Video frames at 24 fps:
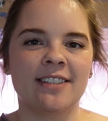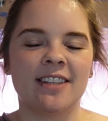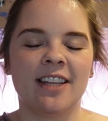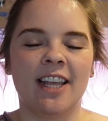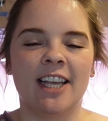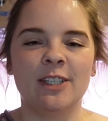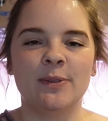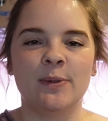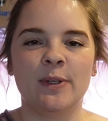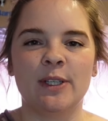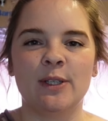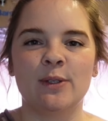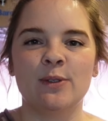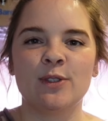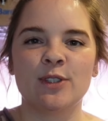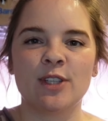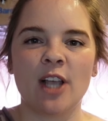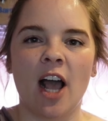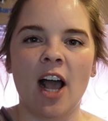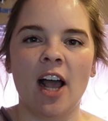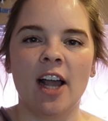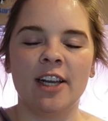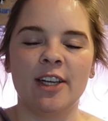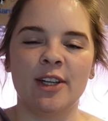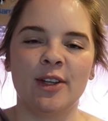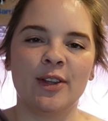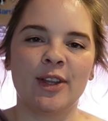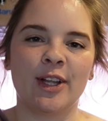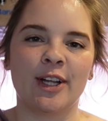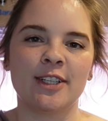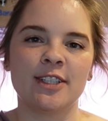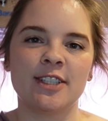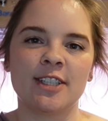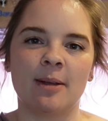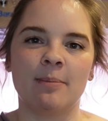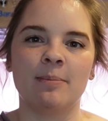liked what you saw and you
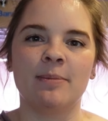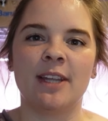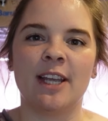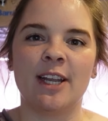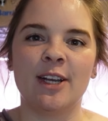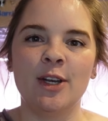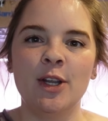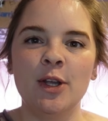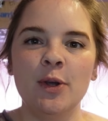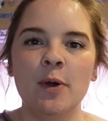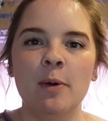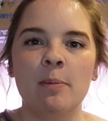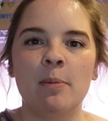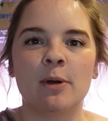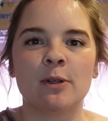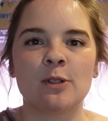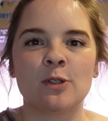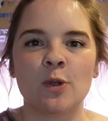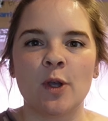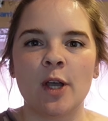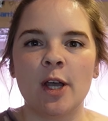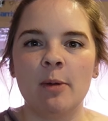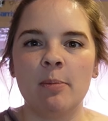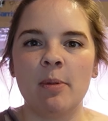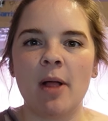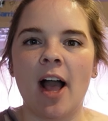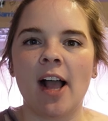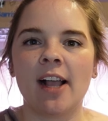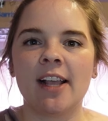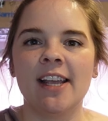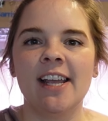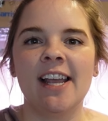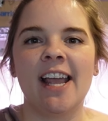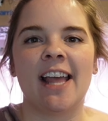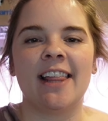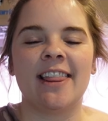learned something new about soil
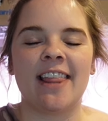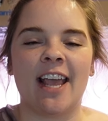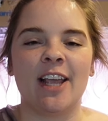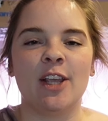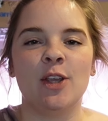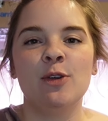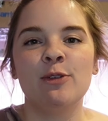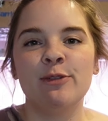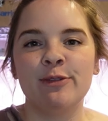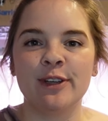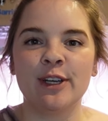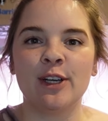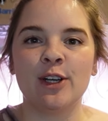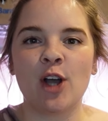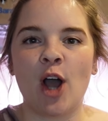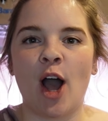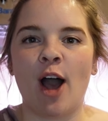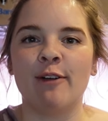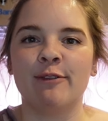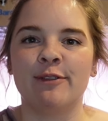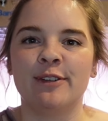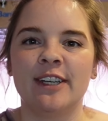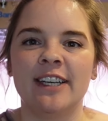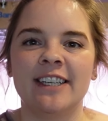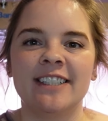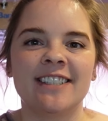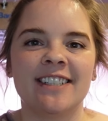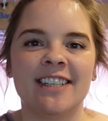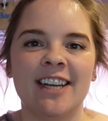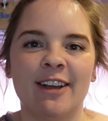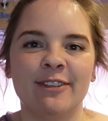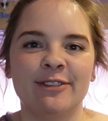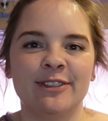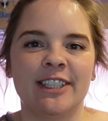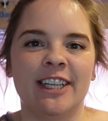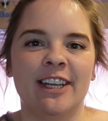blocking, and that you feel confident
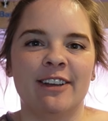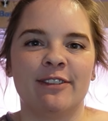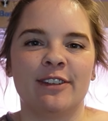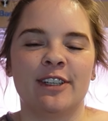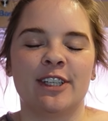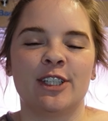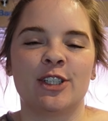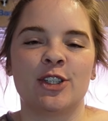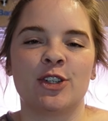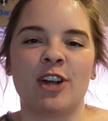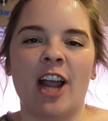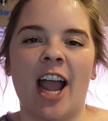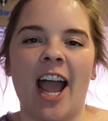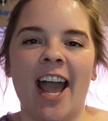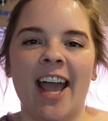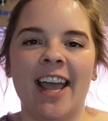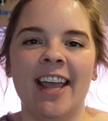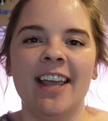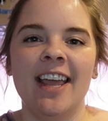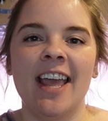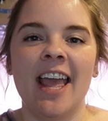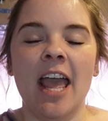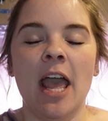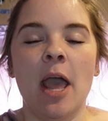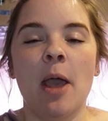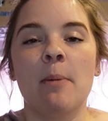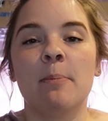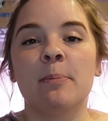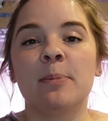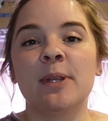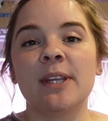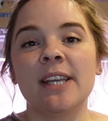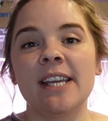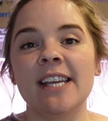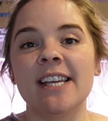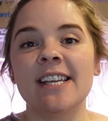enough to give it a try.
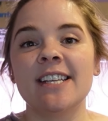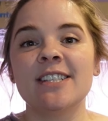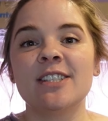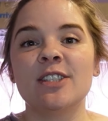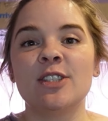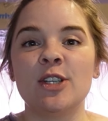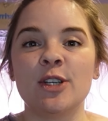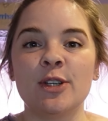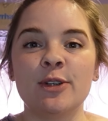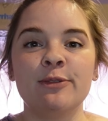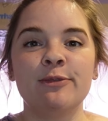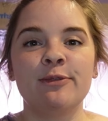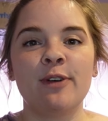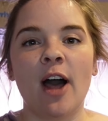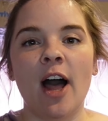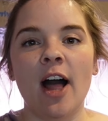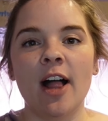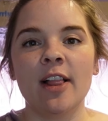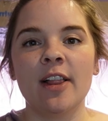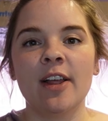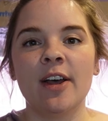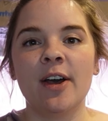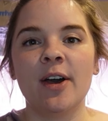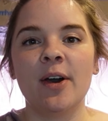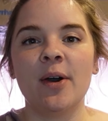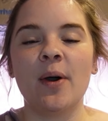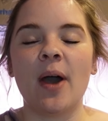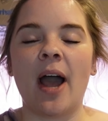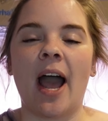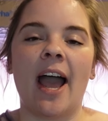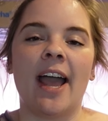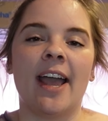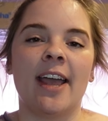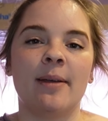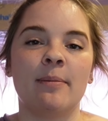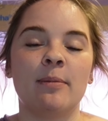Please do follow.
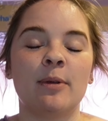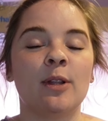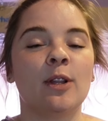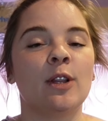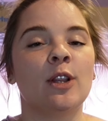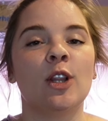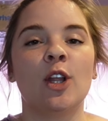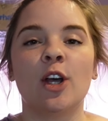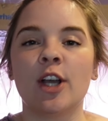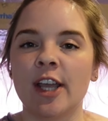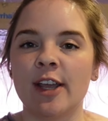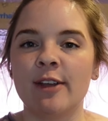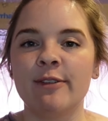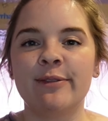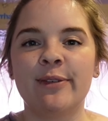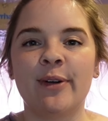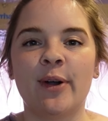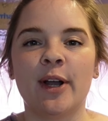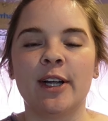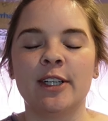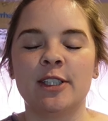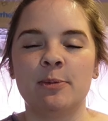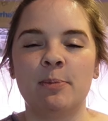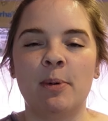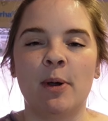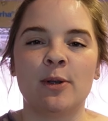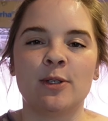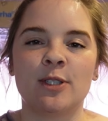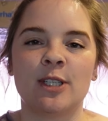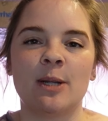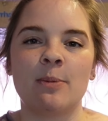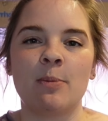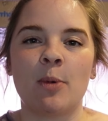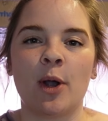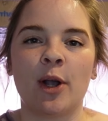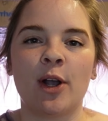I'm looking forward to
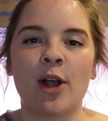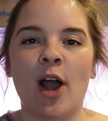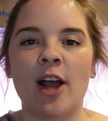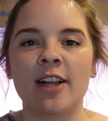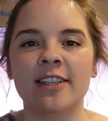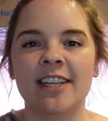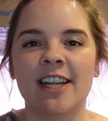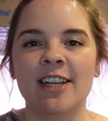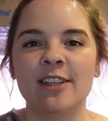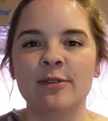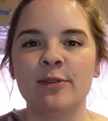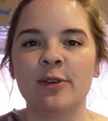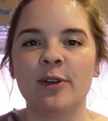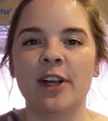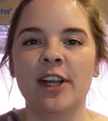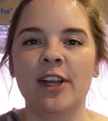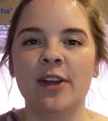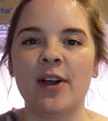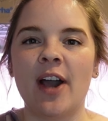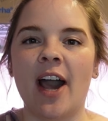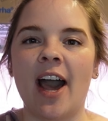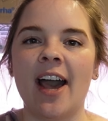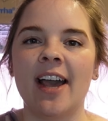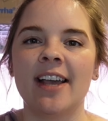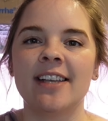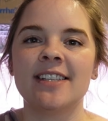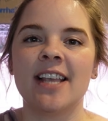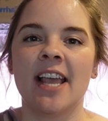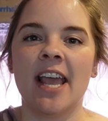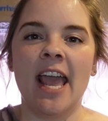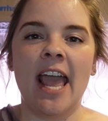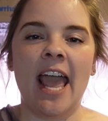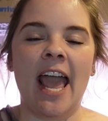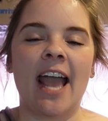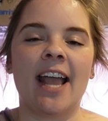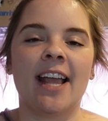posting more content for you guys
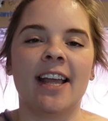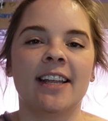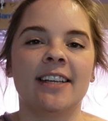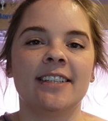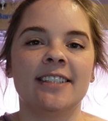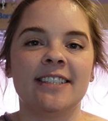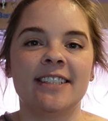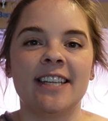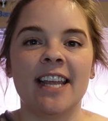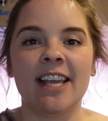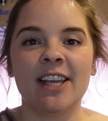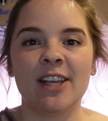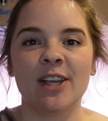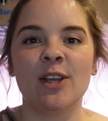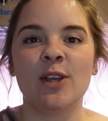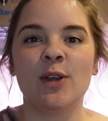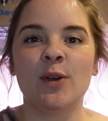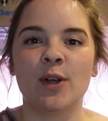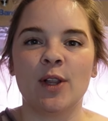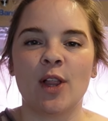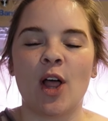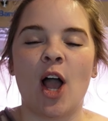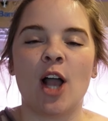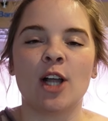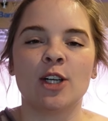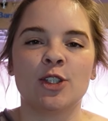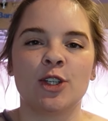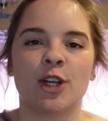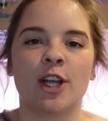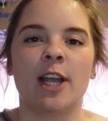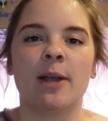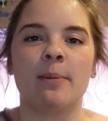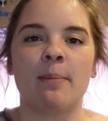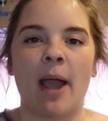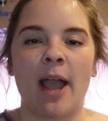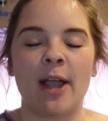and taking you along
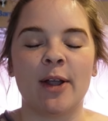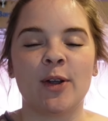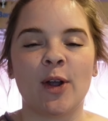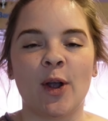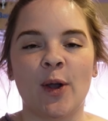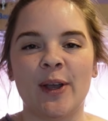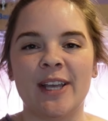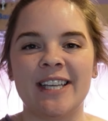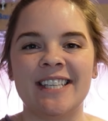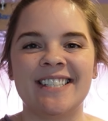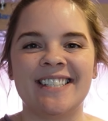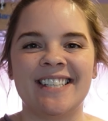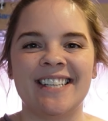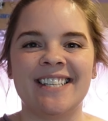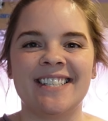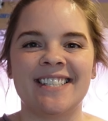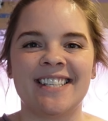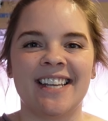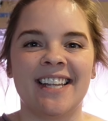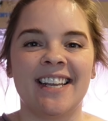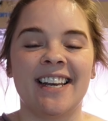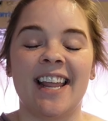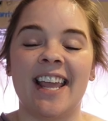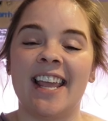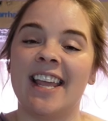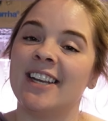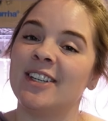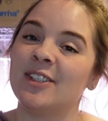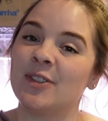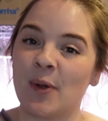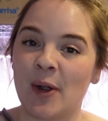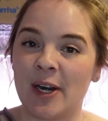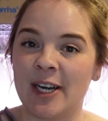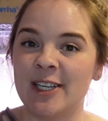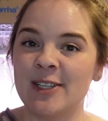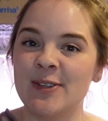during my growing season in
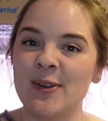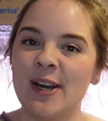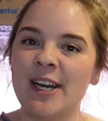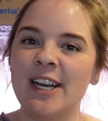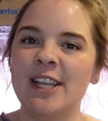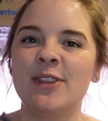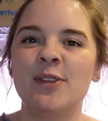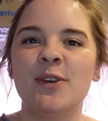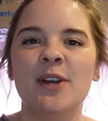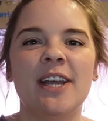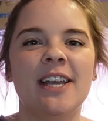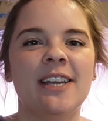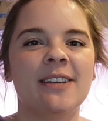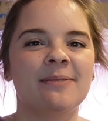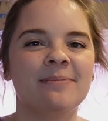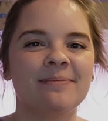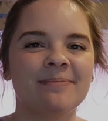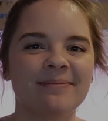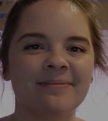2023.